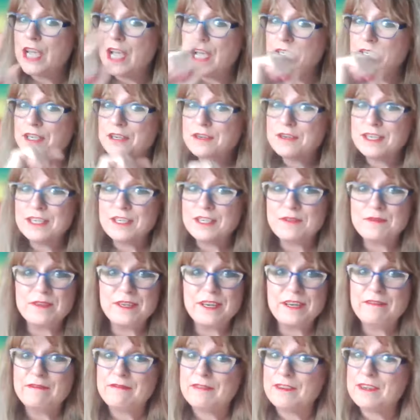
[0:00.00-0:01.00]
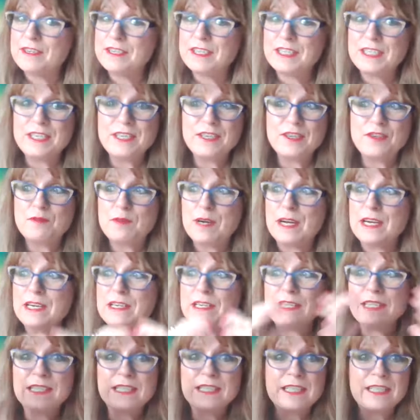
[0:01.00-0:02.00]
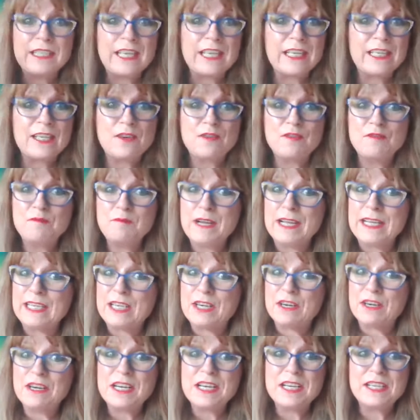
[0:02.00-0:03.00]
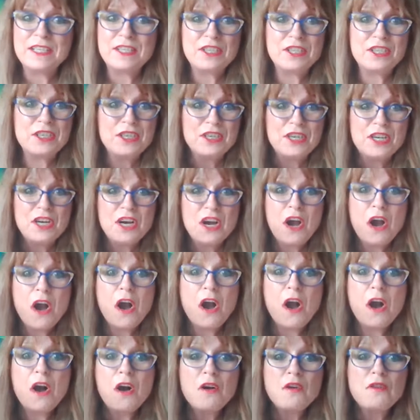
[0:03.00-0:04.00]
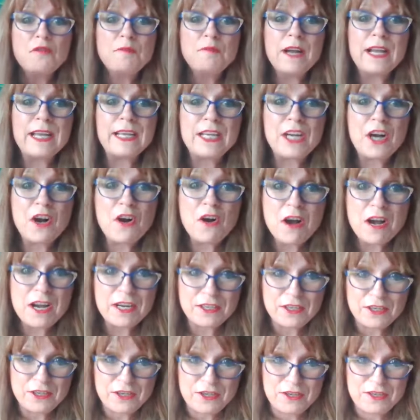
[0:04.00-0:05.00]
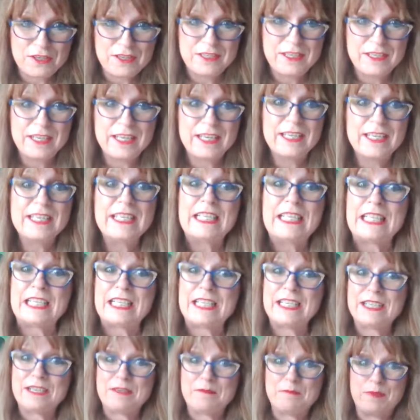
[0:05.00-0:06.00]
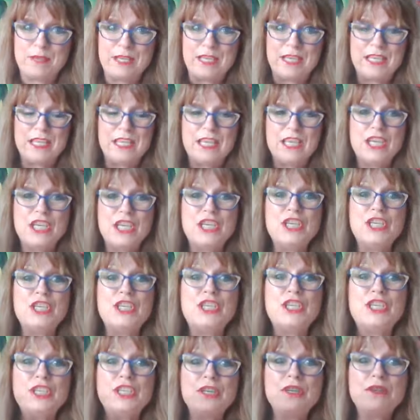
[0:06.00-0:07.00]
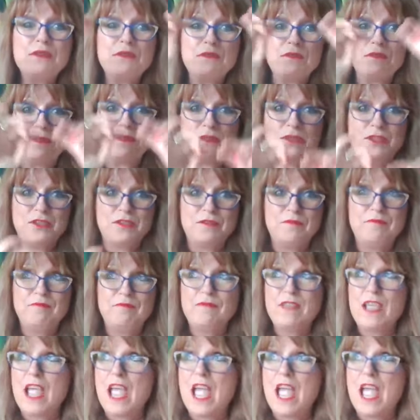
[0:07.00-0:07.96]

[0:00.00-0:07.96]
January 21st in Aquarius. Like, oh my gosh oh my gosh, it's going to be huge.